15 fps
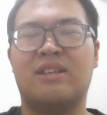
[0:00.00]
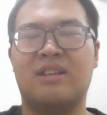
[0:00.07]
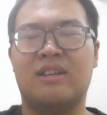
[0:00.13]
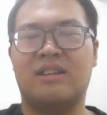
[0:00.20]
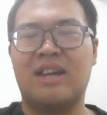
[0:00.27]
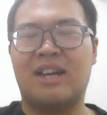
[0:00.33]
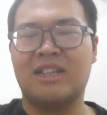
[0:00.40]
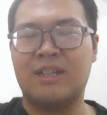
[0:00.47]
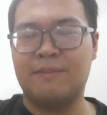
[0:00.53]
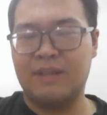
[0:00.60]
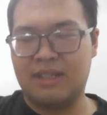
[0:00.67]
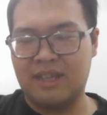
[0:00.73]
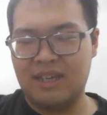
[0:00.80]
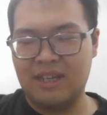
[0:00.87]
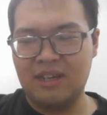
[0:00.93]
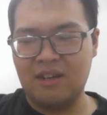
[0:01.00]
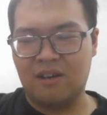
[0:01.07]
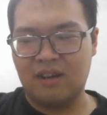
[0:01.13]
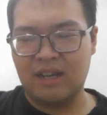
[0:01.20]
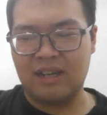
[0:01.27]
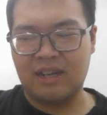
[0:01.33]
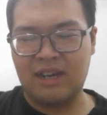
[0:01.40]
ChatGPT
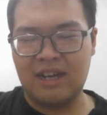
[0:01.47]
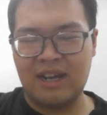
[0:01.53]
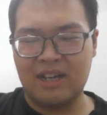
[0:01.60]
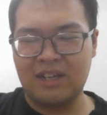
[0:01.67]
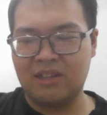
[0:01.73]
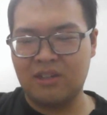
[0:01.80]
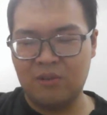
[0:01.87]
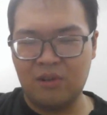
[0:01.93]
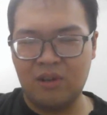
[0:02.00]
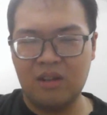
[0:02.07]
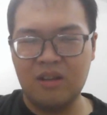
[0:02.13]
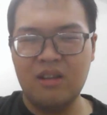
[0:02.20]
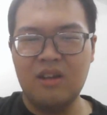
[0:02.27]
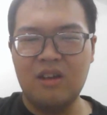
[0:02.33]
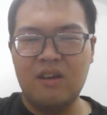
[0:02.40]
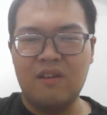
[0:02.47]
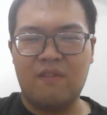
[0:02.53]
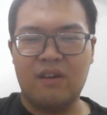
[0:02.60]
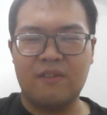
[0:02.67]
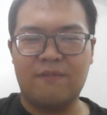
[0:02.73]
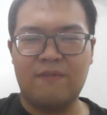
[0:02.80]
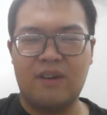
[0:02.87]
or like AI tool
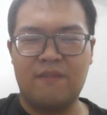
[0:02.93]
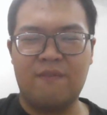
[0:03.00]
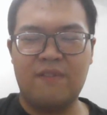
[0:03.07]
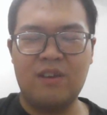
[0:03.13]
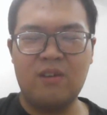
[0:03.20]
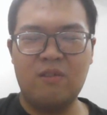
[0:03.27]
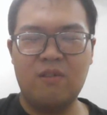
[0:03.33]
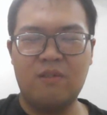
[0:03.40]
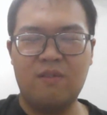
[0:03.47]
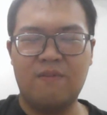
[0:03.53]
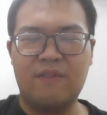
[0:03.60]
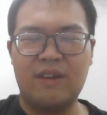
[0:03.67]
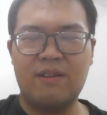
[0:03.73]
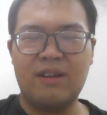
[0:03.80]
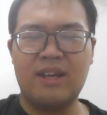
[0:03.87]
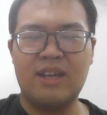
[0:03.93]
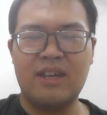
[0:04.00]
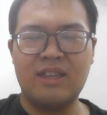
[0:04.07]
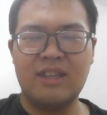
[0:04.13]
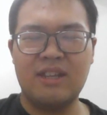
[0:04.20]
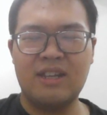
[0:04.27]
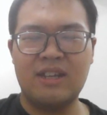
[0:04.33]
for a few very
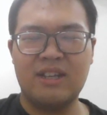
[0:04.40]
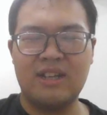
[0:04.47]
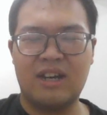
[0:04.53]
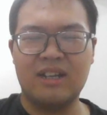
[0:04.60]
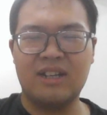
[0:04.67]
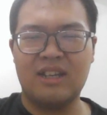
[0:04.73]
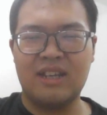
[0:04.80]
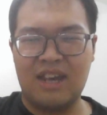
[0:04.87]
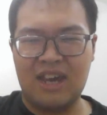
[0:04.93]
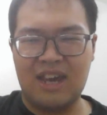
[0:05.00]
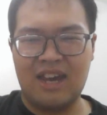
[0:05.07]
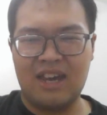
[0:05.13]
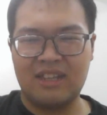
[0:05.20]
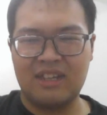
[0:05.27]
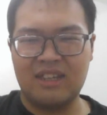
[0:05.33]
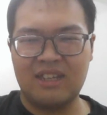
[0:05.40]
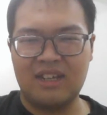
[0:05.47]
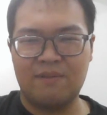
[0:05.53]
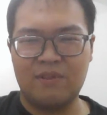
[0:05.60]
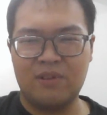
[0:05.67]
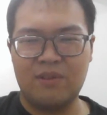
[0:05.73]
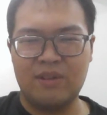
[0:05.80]
easily done tasks instead
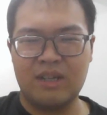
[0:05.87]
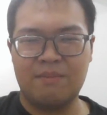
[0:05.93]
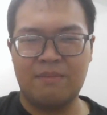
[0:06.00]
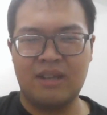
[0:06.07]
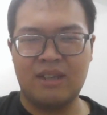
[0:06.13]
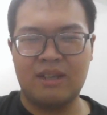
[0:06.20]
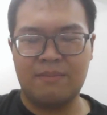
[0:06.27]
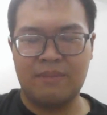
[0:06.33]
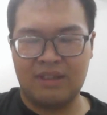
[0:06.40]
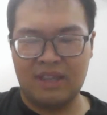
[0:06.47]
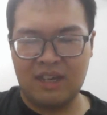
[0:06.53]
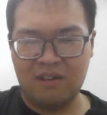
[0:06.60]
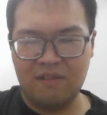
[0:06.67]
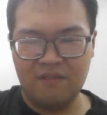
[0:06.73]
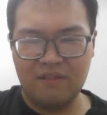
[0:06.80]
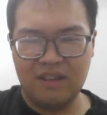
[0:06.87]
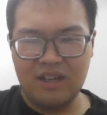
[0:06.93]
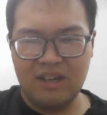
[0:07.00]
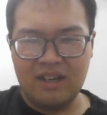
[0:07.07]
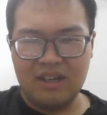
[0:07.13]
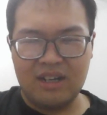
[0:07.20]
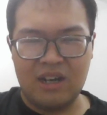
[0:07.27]
of doing them it themselves.
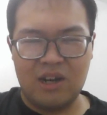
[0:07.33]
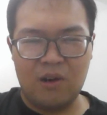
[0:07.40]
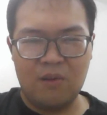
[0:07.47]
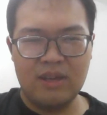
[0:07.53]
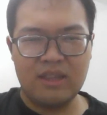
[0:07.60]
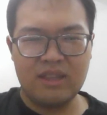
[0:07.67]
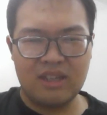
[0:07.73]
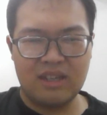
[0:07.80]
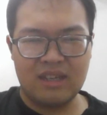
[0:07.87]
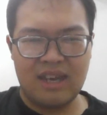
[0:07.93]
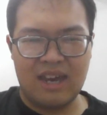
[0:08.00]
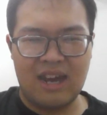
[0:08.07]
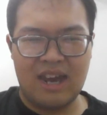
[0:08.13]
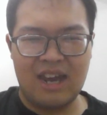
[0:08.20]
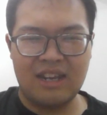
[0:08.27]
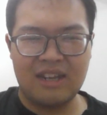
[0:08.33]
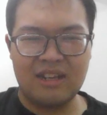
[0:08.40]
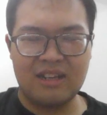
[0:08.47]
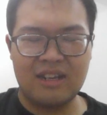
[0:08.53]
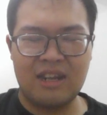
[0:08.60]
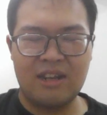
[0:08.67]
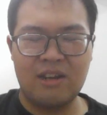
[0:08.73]
They always
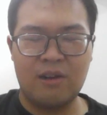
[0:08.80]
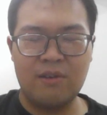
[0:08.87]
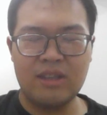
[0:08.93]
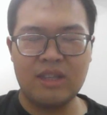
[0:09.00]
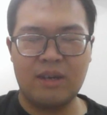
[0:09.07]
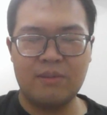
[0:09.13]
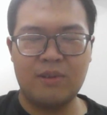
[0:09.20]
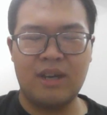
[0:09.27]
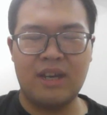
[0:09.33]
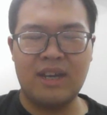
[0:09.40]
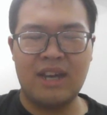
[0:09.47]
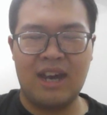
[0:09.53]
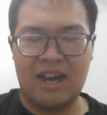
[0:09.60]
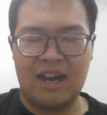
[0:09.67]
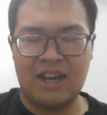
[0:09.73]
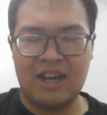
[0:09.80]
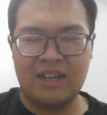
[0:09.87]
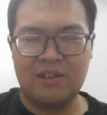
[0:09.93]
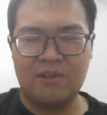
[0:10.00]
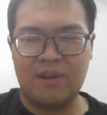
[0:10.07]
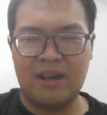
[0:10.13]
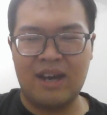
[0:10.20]
come to AI
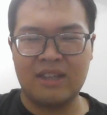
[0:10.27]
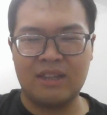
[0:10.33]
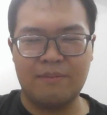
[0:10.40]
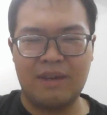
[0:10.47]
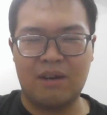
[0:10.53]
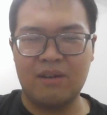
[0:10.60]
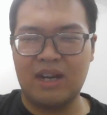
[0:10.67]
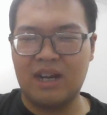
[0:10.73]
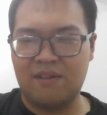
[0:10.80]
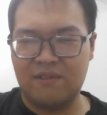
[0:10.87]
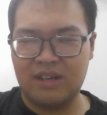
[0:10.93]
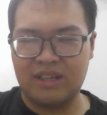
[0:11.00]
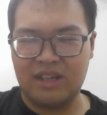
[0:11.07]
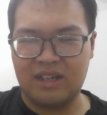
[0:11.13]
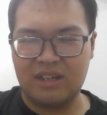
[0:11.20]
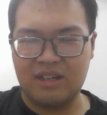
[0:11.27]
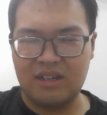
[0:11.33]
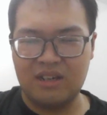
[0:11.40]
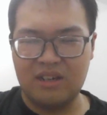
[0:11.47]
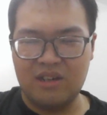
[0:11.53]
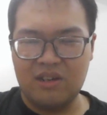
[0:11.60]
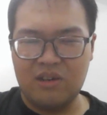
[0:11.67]
to ask about everything,
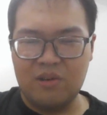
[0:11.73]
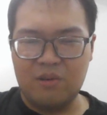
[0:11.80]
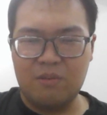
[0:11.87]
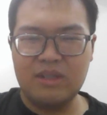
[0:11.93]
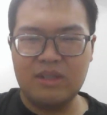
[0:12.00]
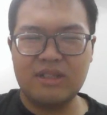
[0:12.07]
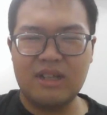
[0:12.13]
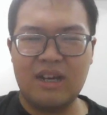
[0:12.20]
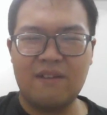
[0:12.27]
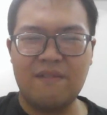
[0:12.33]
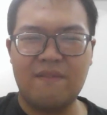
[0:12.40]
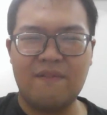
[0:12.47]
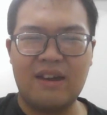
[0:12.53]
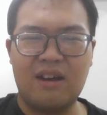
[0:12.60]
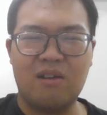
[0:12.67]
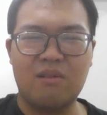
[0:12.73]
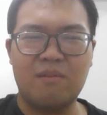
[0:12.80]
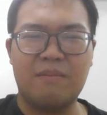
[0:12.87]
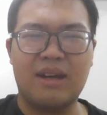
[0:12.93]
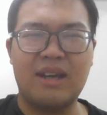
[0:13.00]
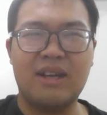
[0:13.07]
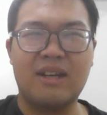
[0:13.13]
which I
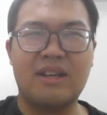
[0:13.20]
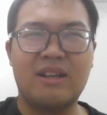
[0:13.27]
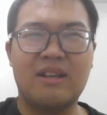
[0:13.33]
found might